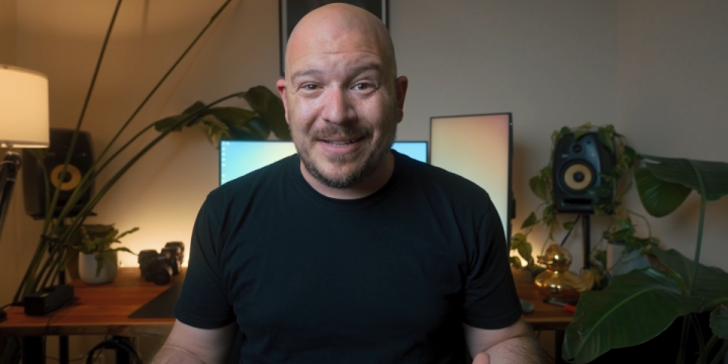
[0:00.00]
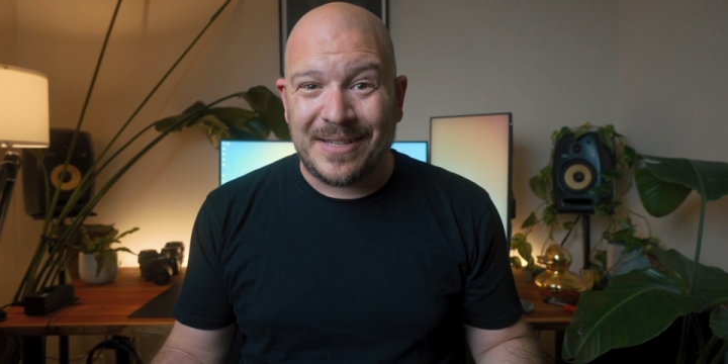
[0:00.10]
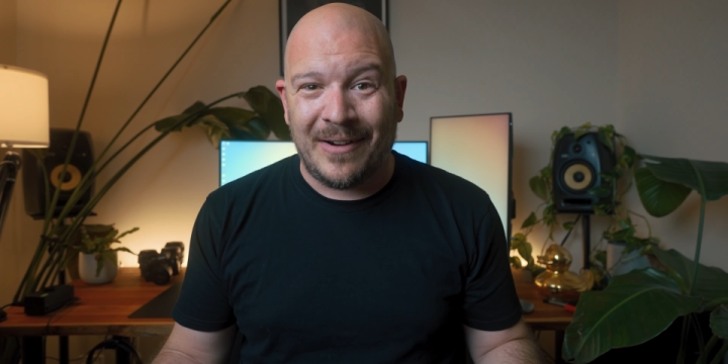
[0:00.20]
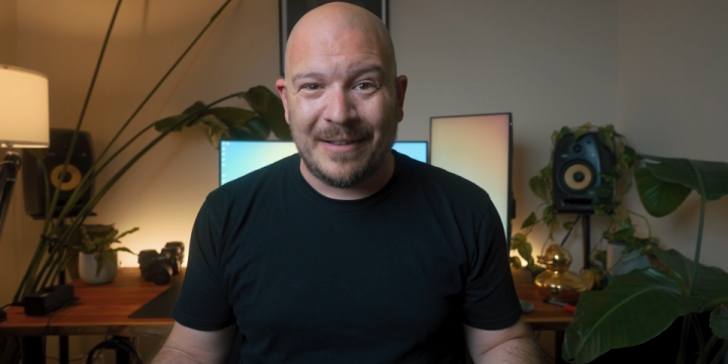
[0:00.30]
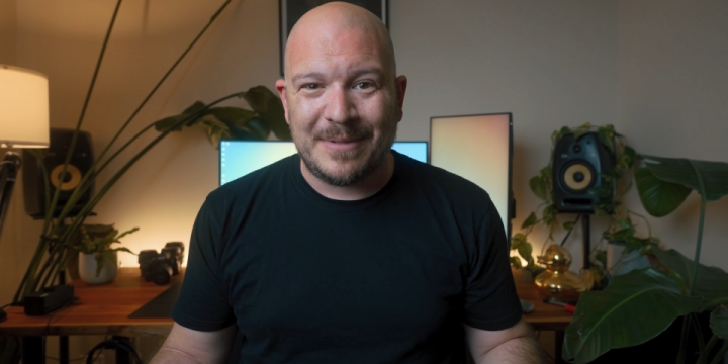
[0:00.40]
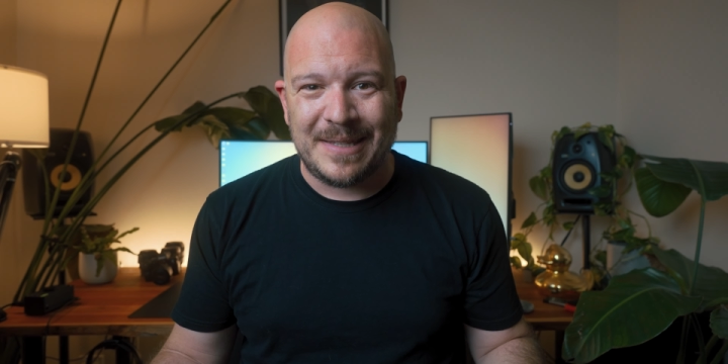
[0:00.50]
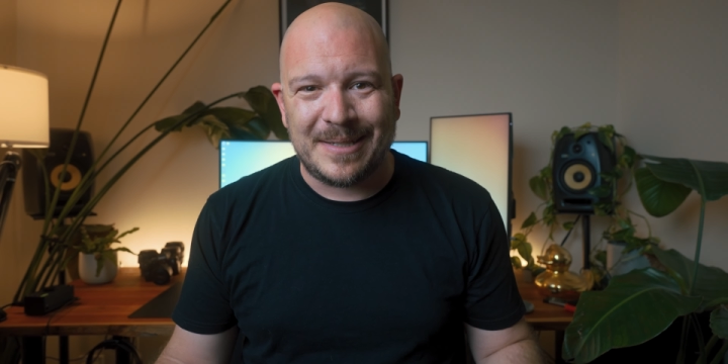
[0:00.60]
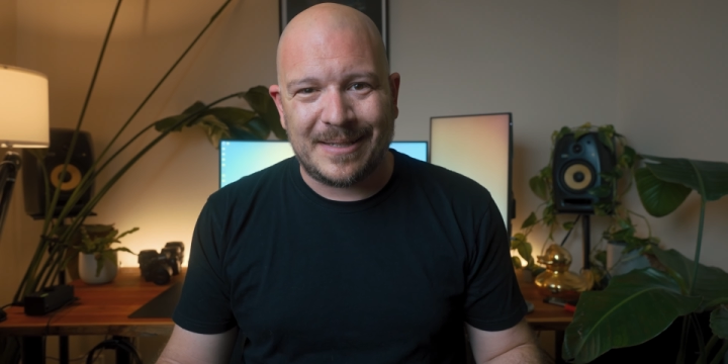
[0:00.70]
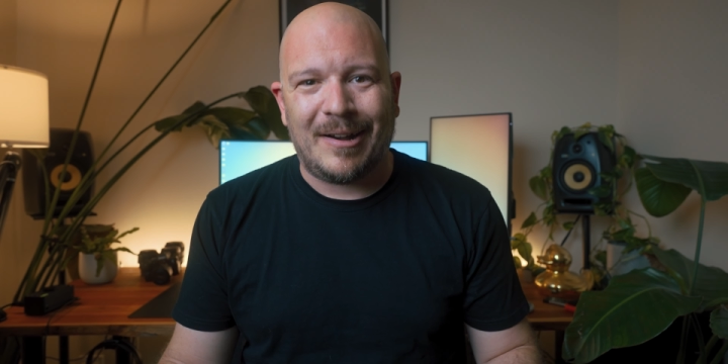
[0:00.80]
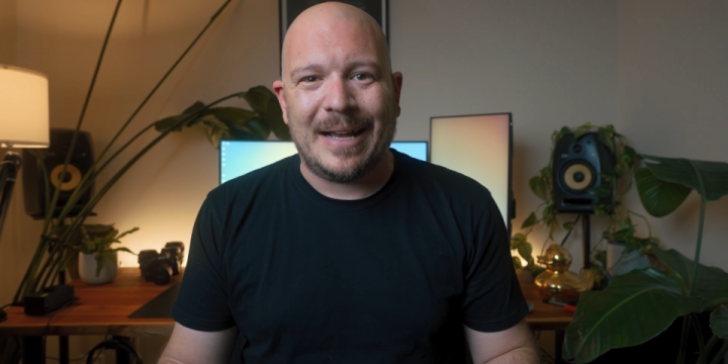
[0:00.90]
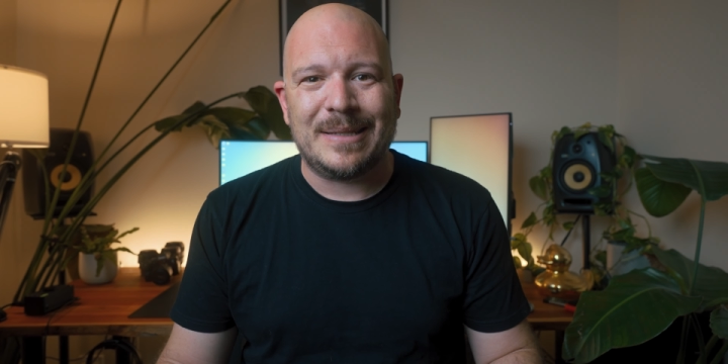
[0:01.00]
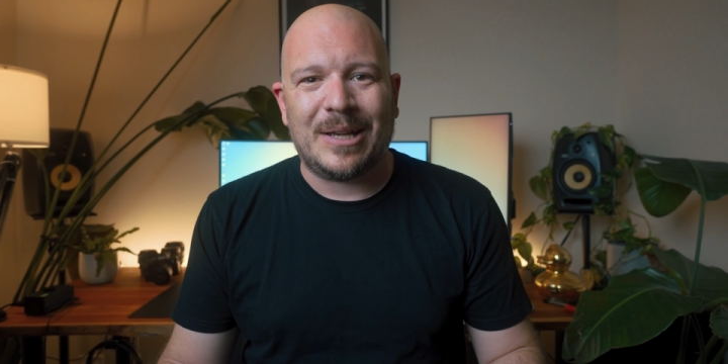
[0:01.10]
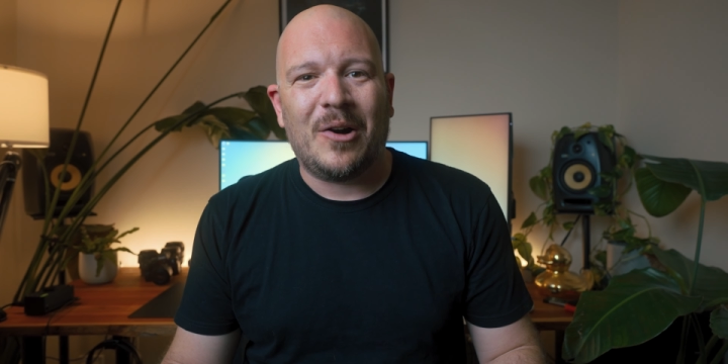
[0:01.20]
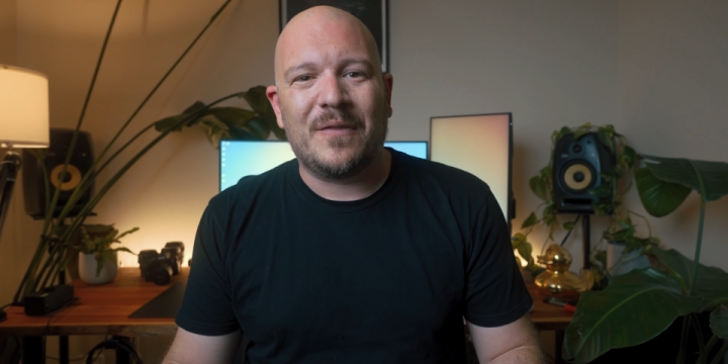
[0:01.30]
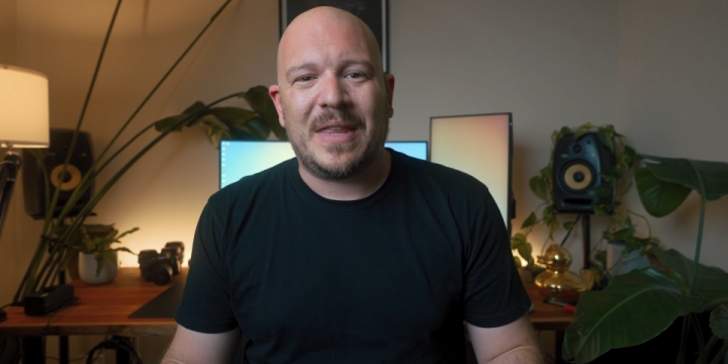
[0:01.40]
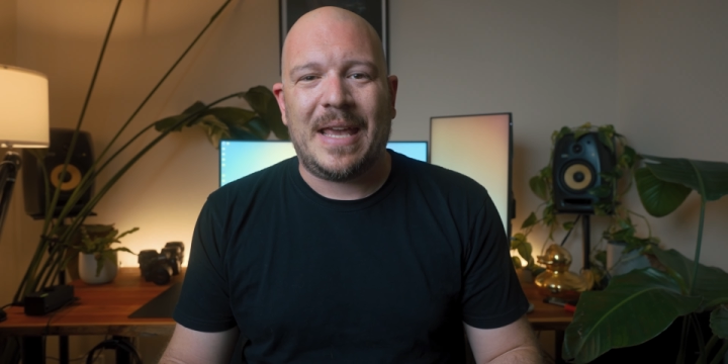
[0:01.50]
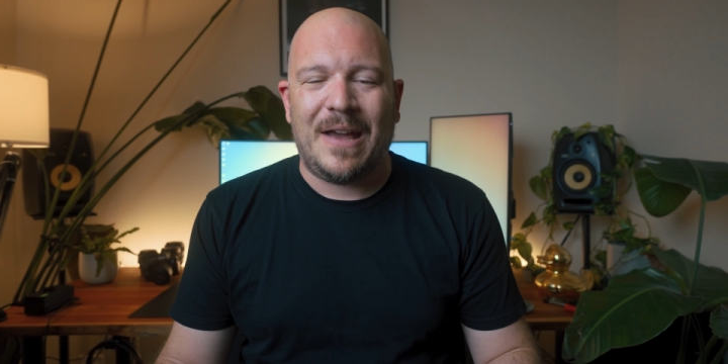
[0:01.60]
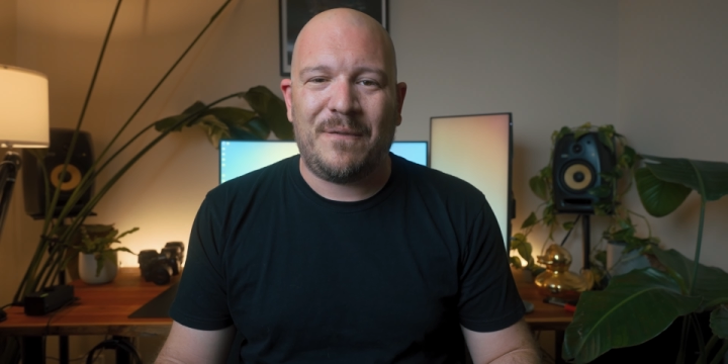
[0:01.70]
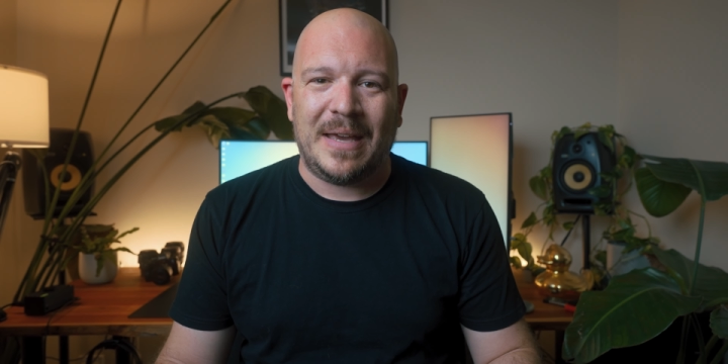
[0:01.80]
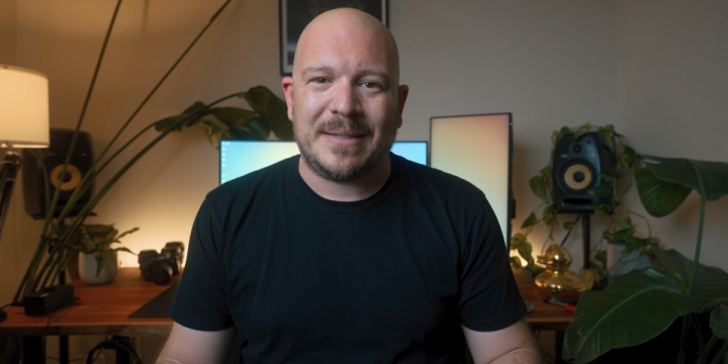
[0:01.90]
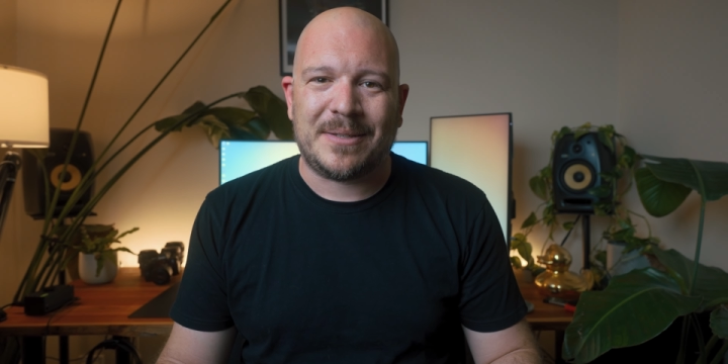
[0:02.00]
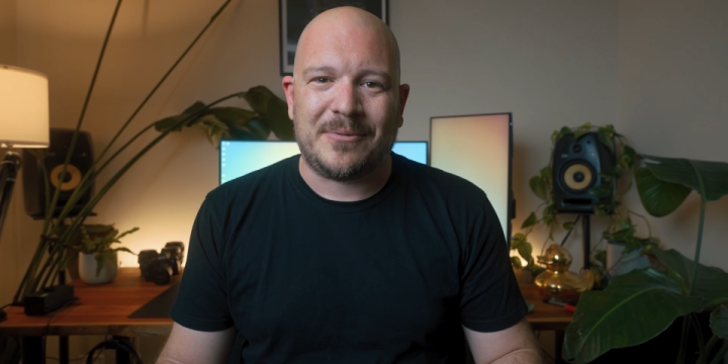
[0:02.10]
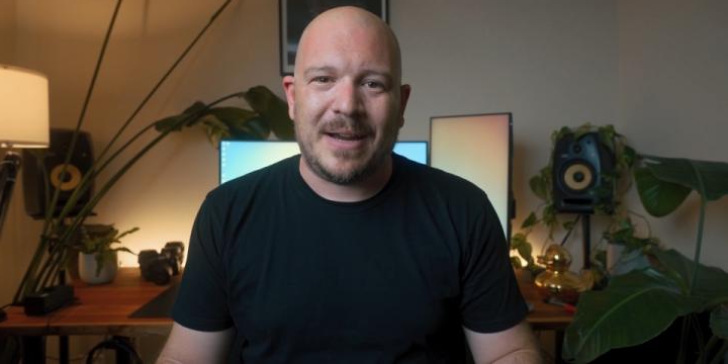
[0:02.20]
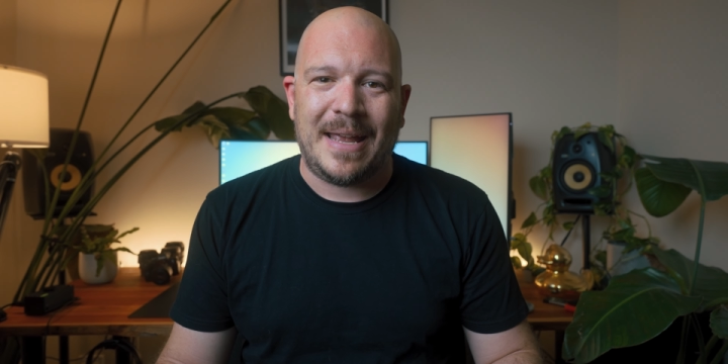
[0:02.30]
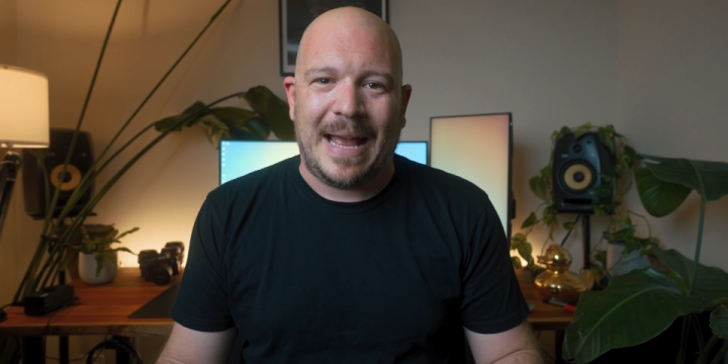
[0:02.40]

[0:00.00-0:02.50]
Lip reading: times the size of the FX3.